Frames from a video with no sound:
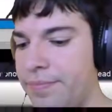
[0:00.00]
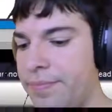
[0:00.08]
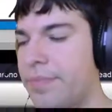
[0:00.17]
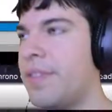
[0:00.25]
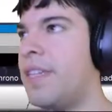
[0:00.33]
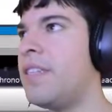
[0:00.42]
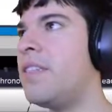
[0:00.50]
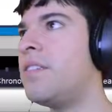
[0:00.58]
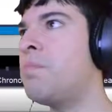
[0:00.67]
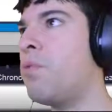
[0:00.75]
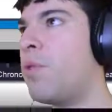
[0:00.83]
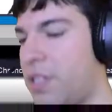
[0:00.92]
This
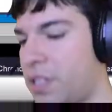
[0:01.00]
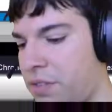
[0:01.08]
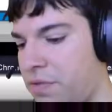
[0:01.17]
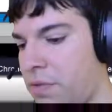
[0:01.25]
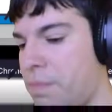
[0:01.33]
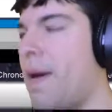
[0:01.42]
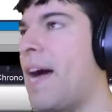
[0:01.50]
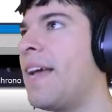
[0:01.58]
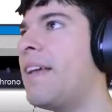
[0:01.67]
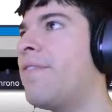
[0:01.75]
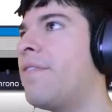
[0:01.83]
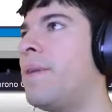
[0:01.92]
is more just for my
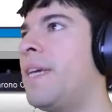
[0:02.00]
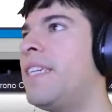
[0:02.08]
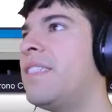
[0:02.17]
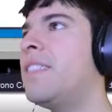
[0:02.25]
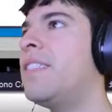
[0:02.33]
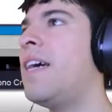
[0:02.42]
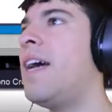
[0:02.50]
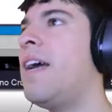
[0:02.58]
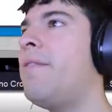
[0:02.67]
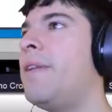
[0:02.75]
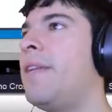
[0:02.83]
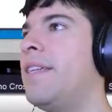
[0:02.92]
information. I
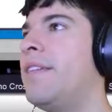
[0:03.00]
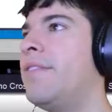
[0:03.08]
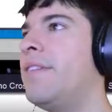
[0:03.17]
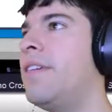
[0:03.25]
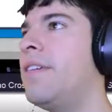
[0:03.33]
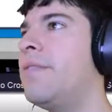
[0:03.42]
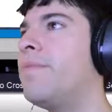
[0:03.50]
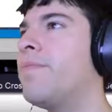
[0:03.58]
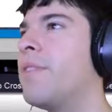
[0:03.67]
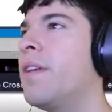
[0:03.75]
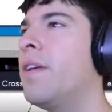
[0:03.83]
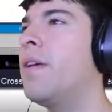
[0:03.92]
really don't know.
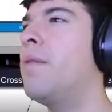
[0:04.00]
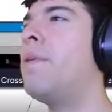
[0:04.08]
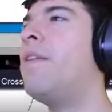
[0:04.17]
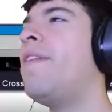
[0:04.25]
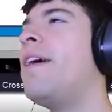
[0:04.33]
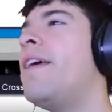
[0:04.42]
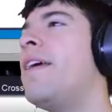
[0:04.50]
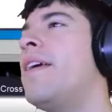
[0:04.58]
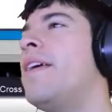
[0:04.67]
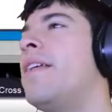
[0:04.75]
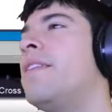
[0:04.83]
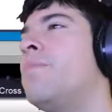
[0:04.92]
But if I
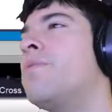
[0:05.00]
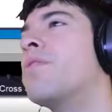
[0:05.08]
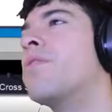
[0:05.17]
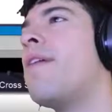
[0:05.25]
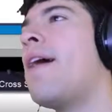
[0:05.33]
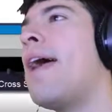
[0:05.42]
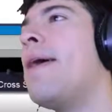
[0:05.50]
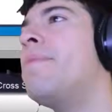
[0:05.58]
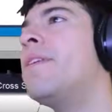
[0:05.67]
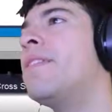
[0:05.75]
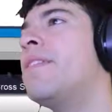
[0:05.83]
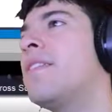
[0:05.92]

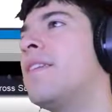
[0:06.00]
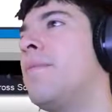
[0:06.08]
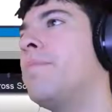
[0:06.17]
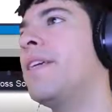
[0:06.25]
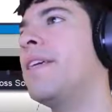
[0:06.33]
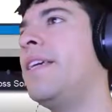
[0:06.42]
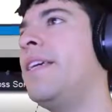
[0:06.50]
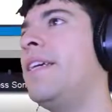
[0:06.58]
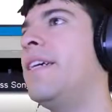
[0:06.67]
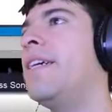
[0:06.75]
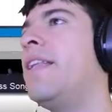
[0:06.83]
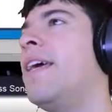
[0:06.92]
subscribed to something
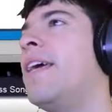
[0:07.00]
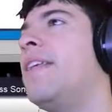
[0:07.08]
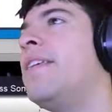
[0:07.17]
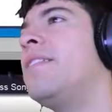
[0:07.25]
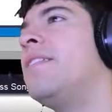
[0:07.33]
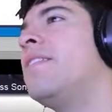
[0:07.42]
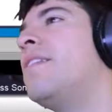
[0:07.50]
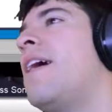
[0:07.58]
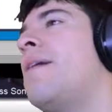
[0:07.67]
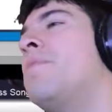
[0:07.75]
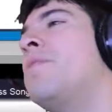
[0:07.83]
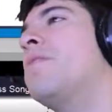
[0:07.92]
here, like let's just
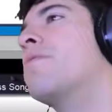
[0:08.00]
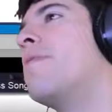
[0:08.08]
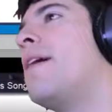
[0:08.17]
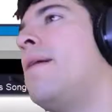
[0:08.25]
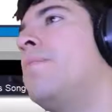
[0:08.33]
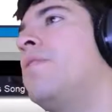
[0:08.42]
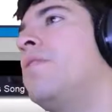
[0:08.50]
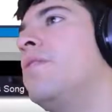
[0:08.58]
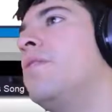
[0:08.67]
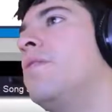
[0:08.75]
say I've subscribed to